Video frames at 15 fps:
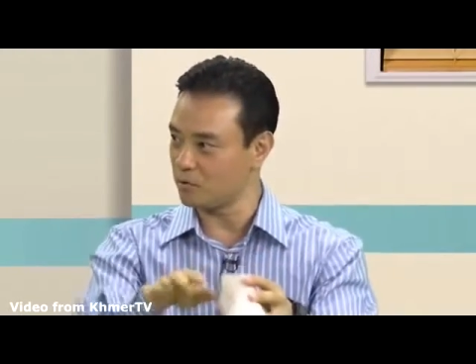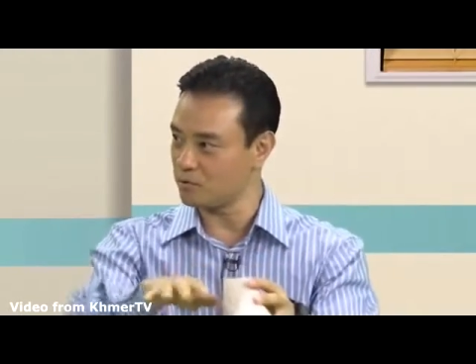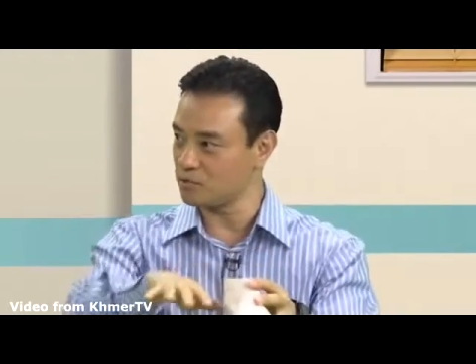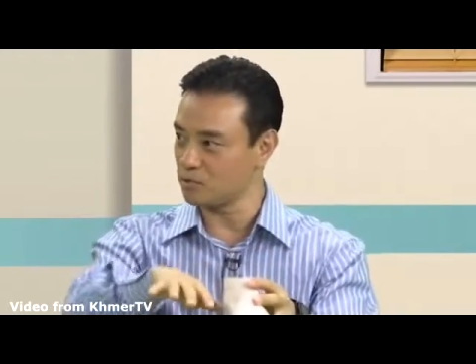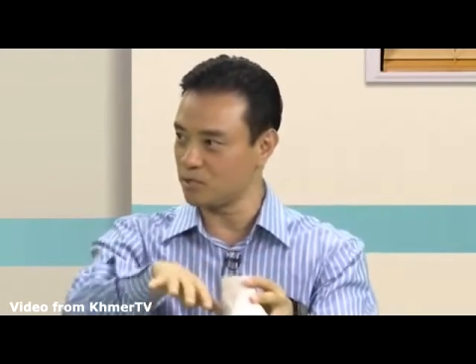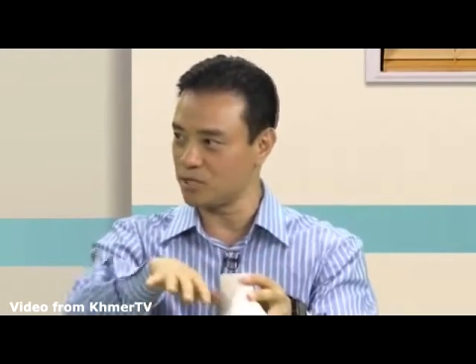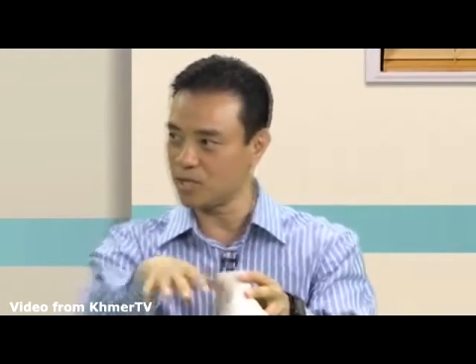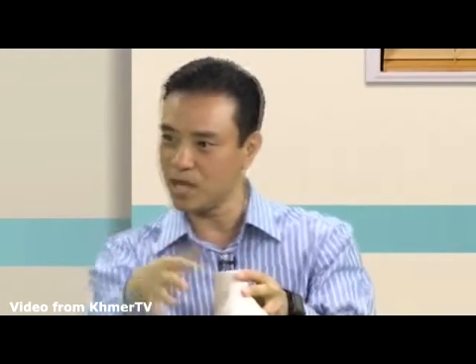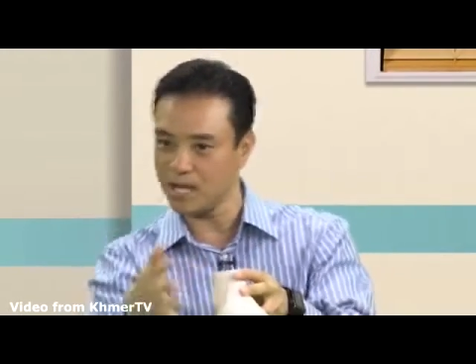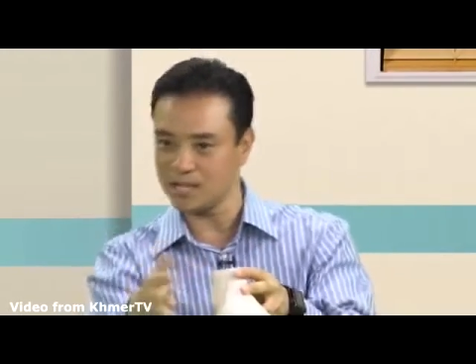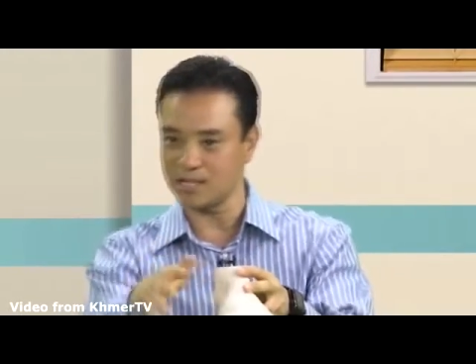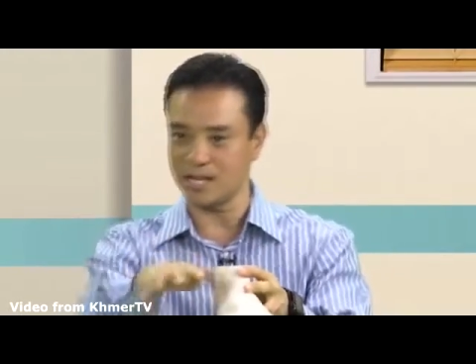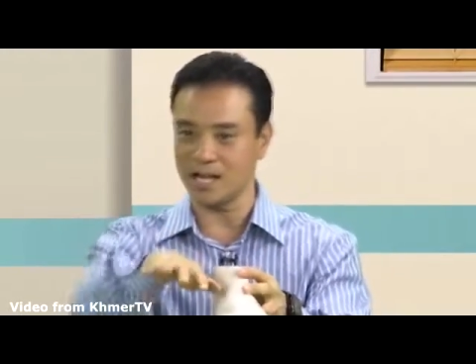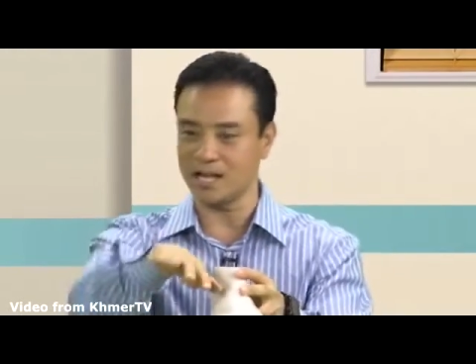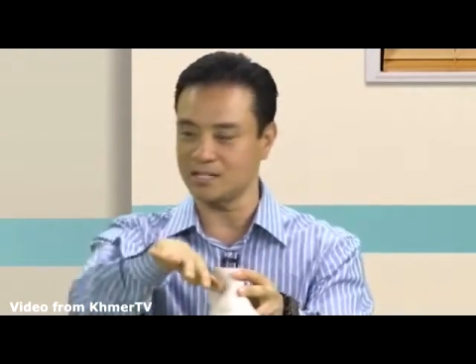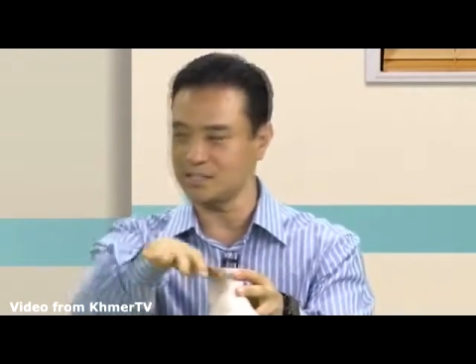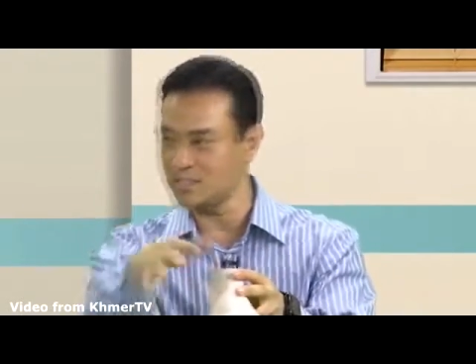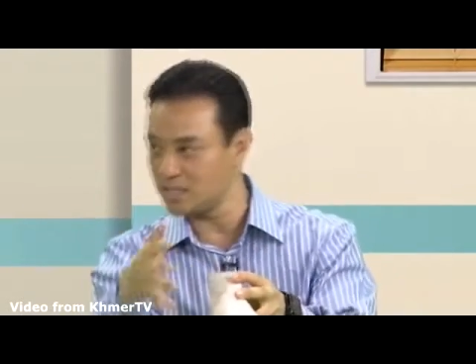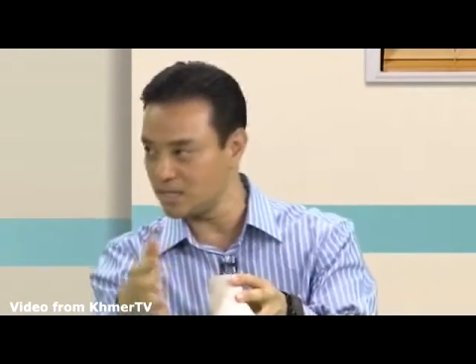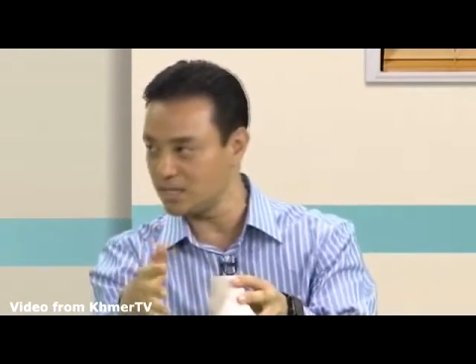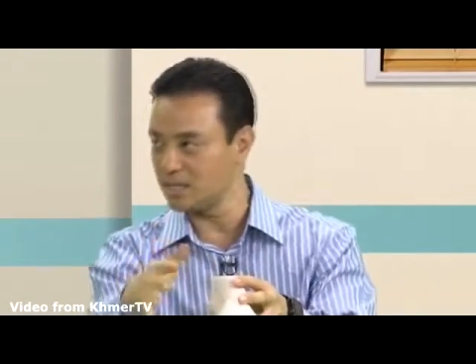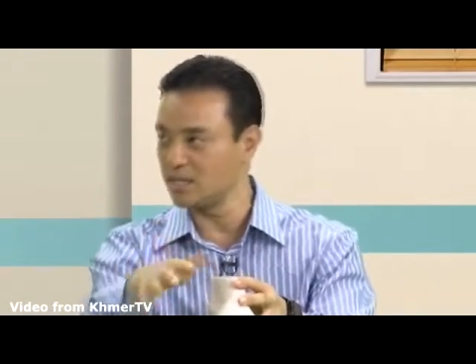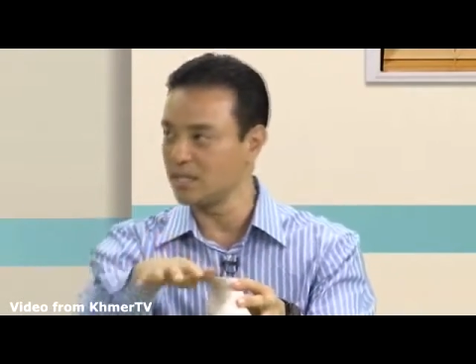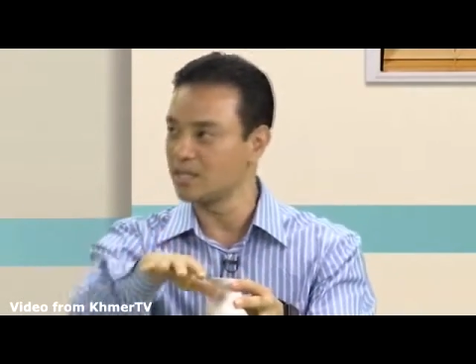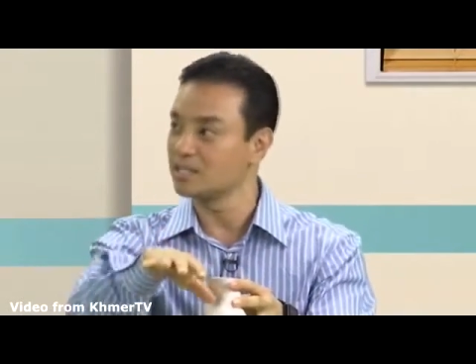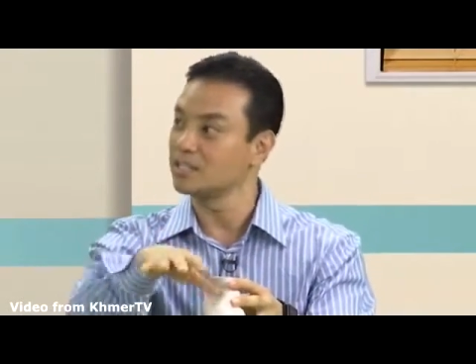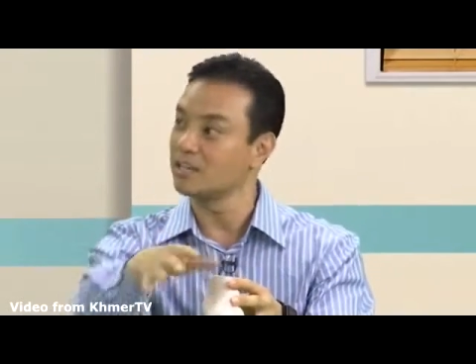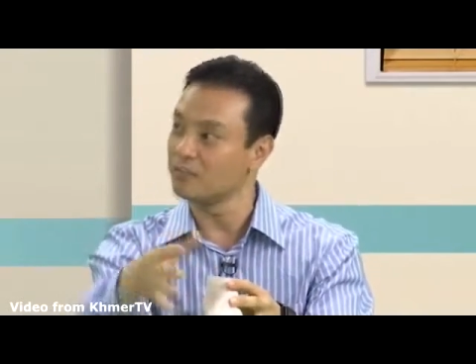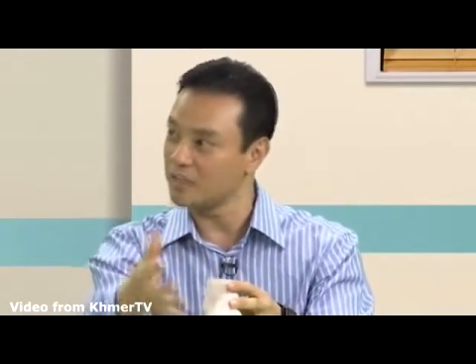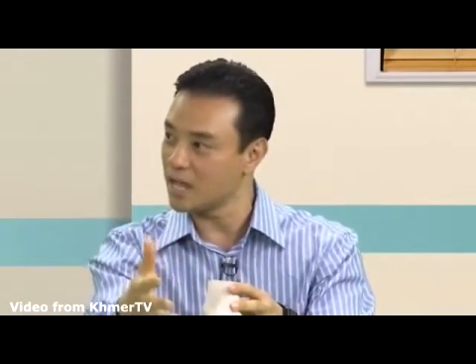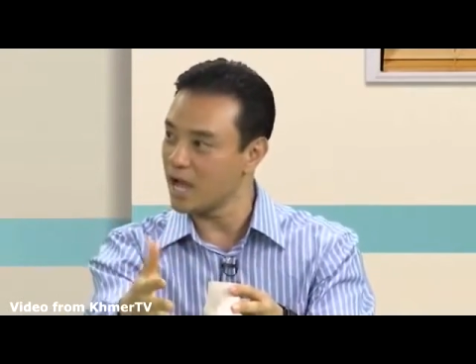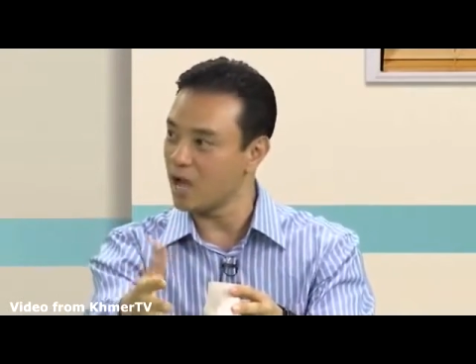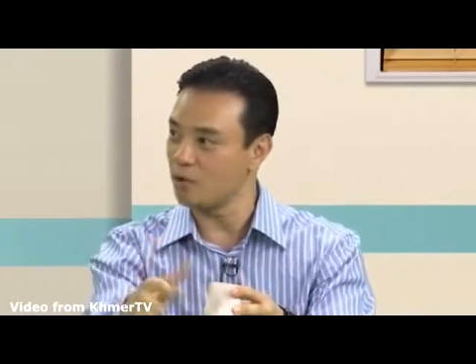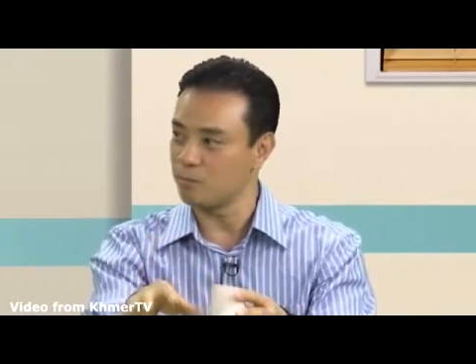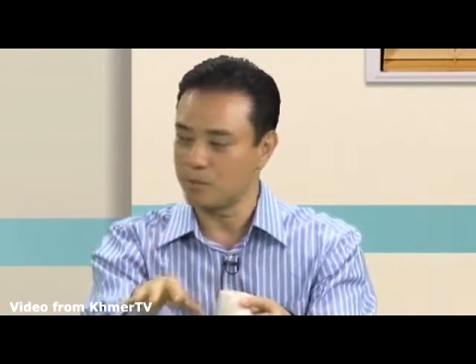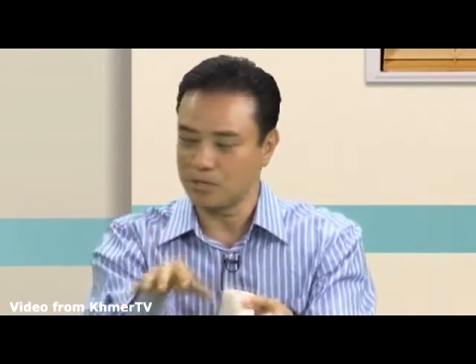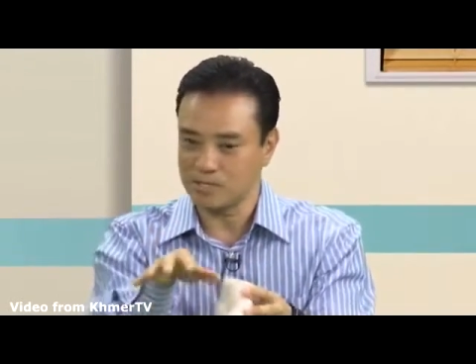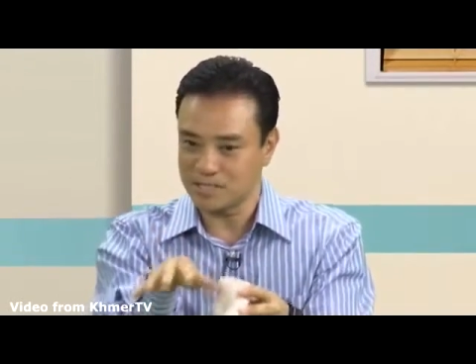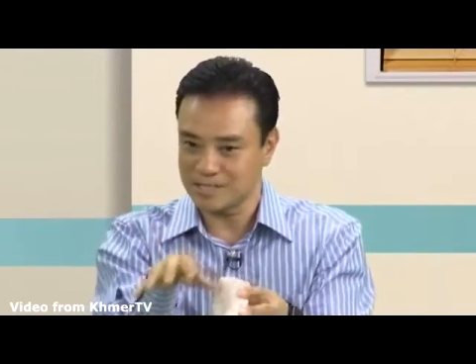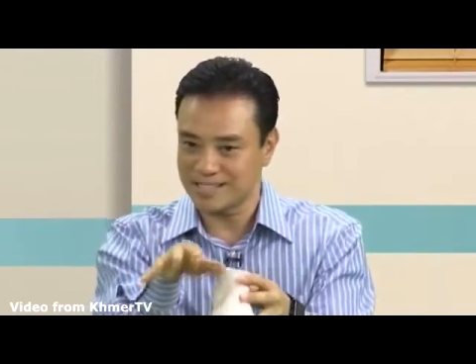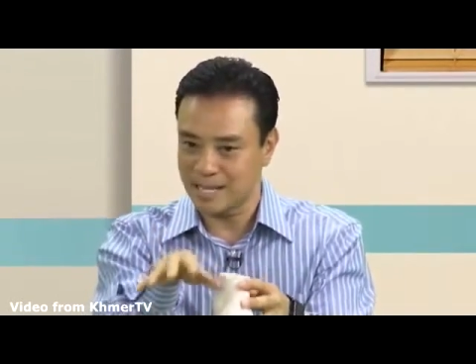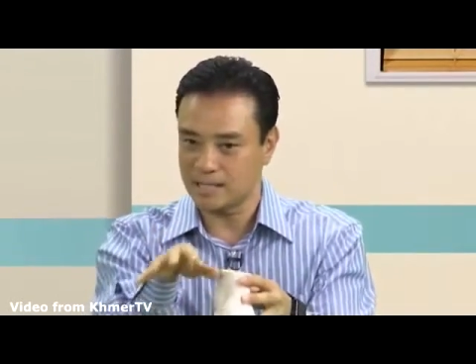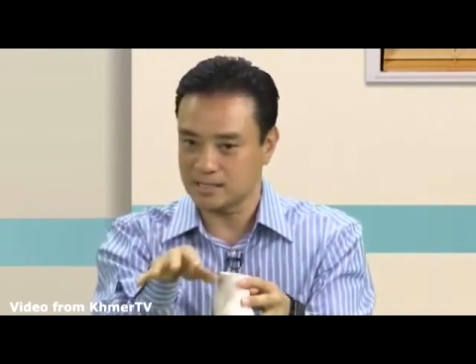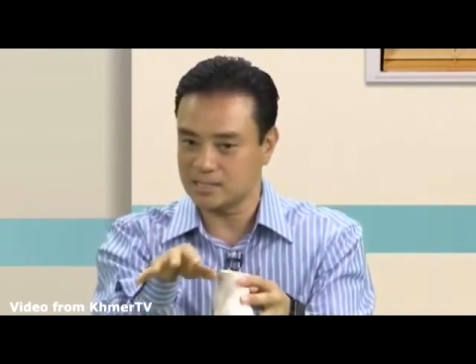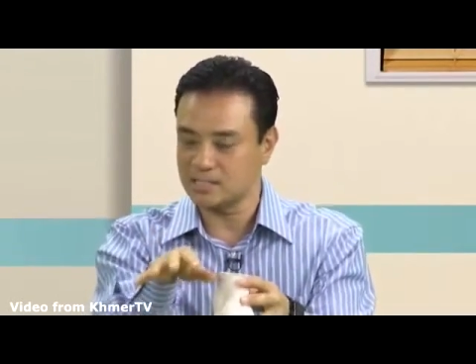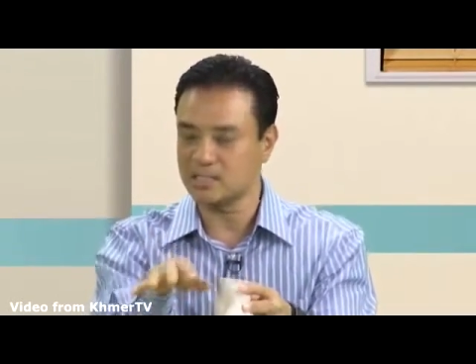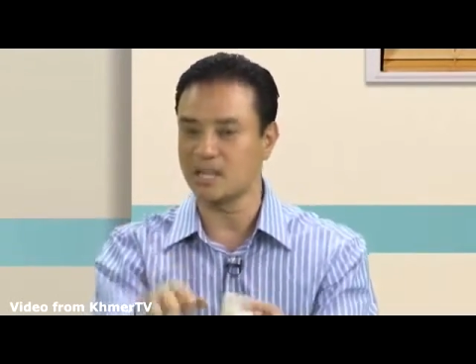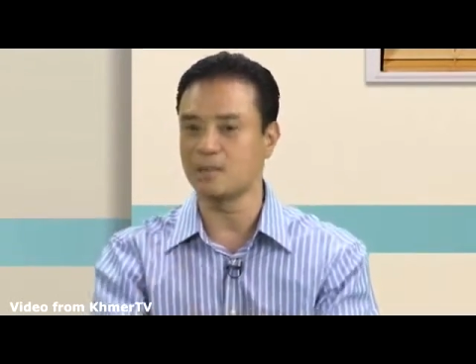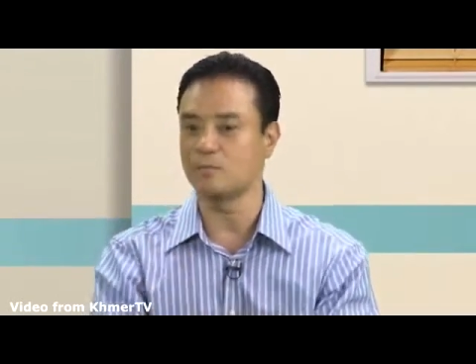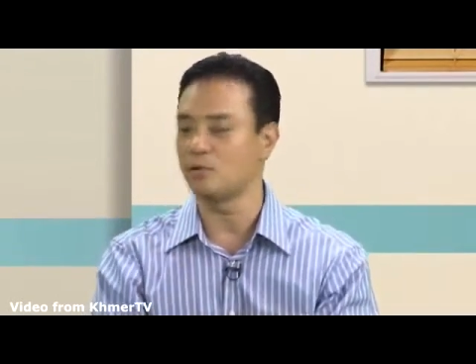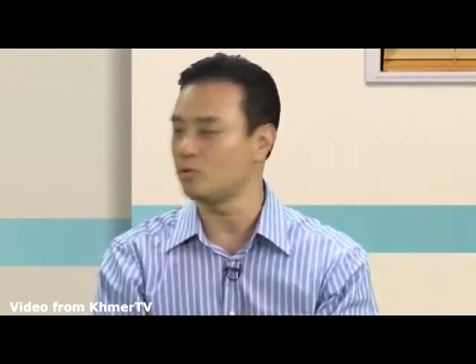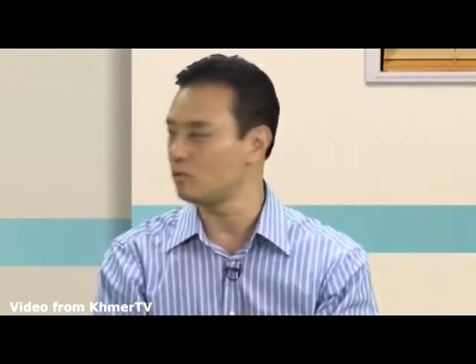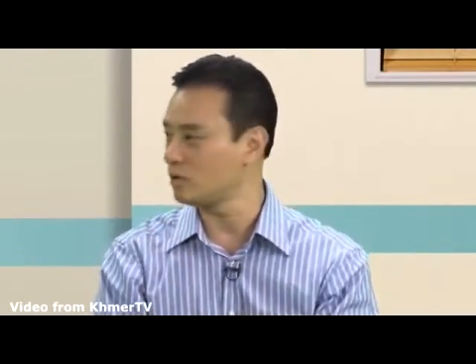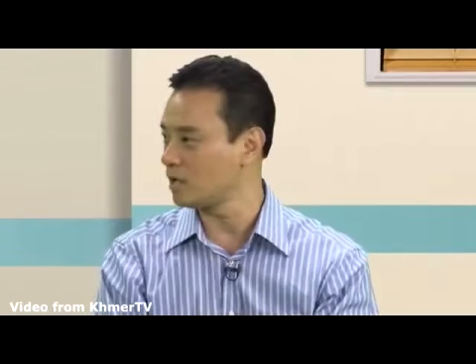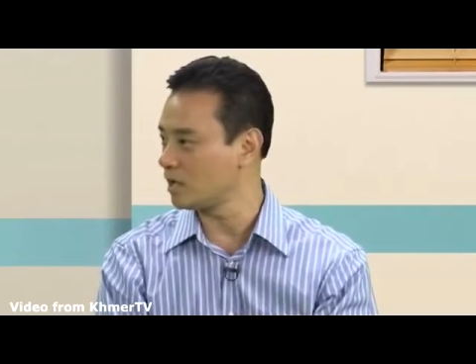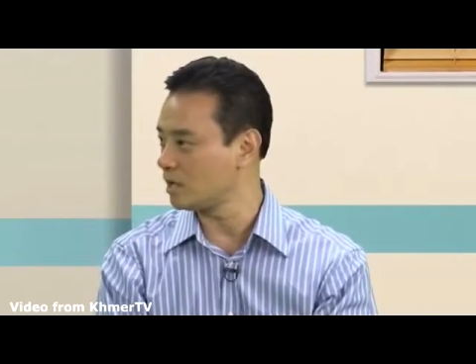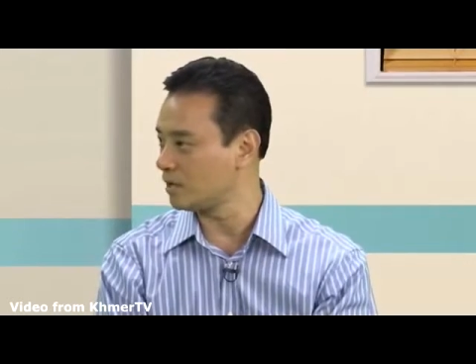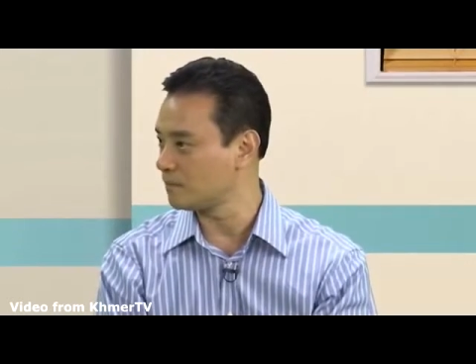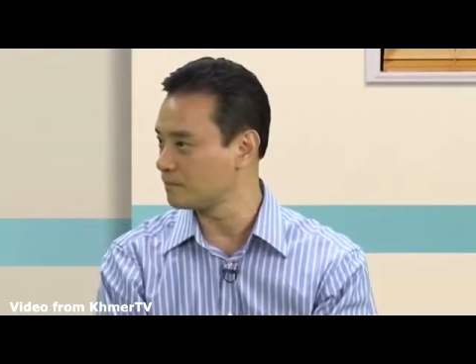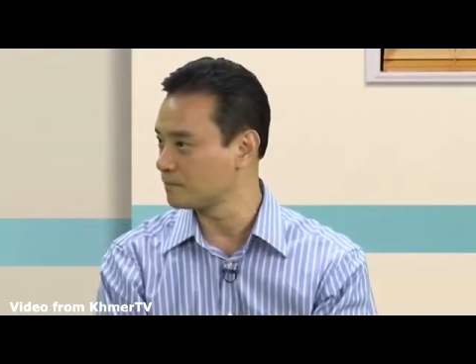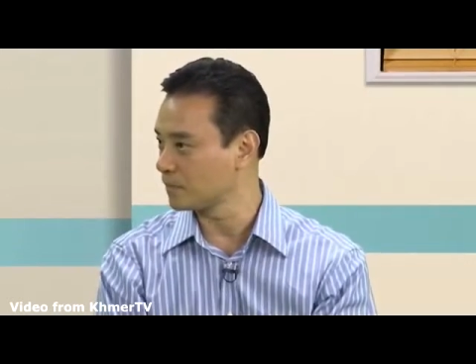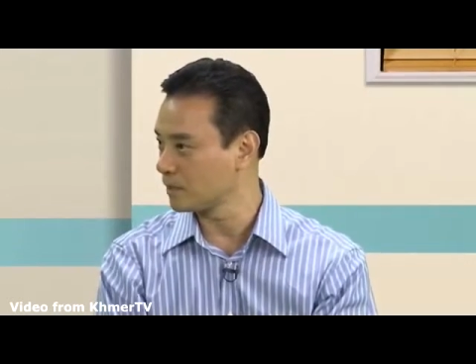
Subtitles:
So it kind of constantly giving out because it's not stable